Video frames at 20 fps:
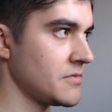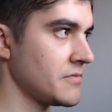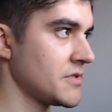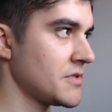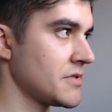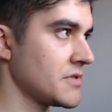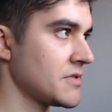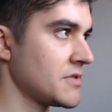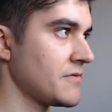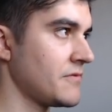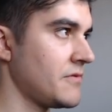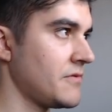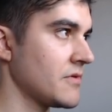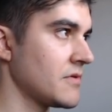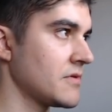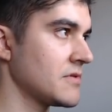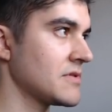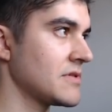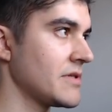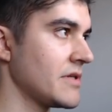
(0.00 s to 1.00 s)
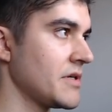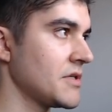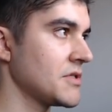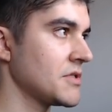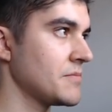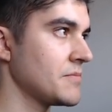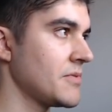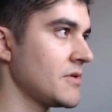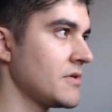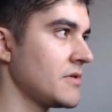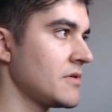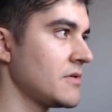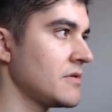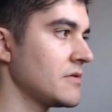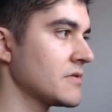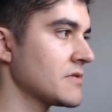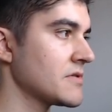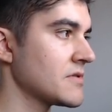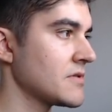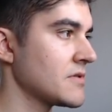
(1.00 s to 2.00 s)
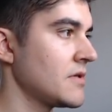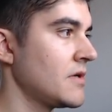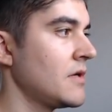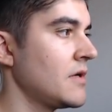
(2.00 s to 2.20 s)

which is /products.